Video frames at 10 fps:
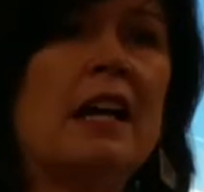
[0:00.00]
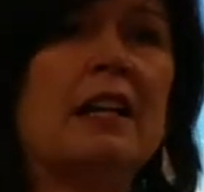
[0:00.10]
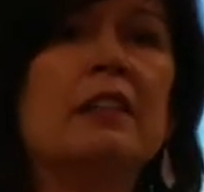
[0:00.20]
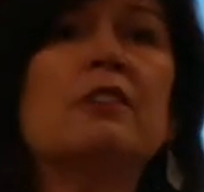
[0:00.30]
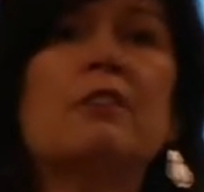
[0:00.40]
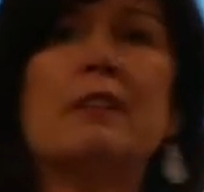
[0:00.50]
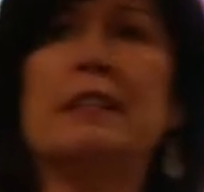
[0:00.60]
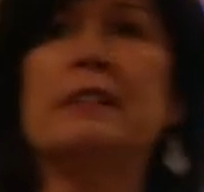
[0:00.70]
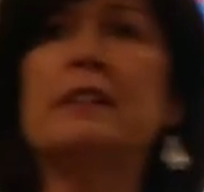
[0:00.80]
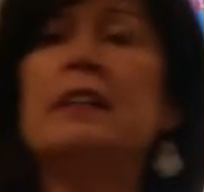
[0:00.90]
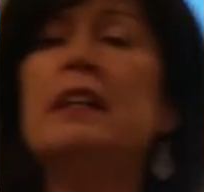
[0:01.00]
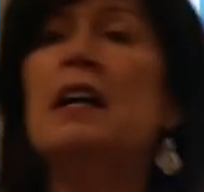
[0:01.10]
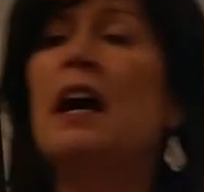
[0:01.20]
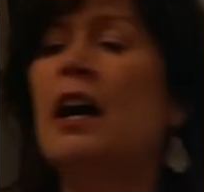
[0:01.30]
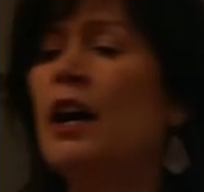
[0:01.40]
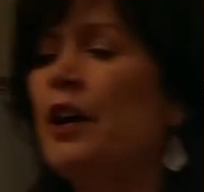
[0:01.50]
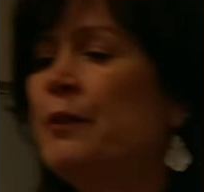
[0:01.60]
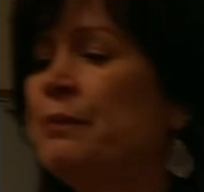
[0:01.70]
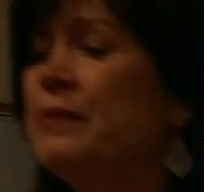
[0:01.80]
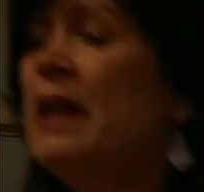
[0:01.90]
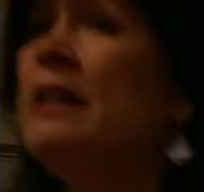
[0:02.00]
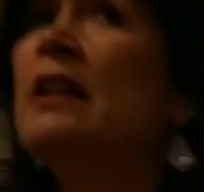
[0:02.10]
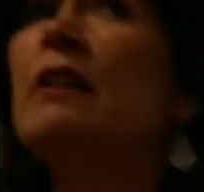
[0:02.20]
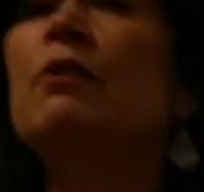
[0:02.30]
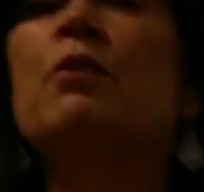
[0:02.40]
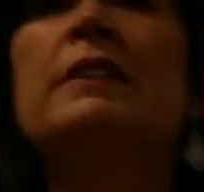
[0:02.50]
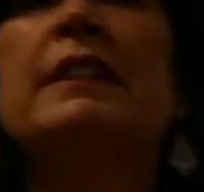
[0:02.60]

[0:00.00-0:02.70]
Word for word: 90 degrees. Um, and then of course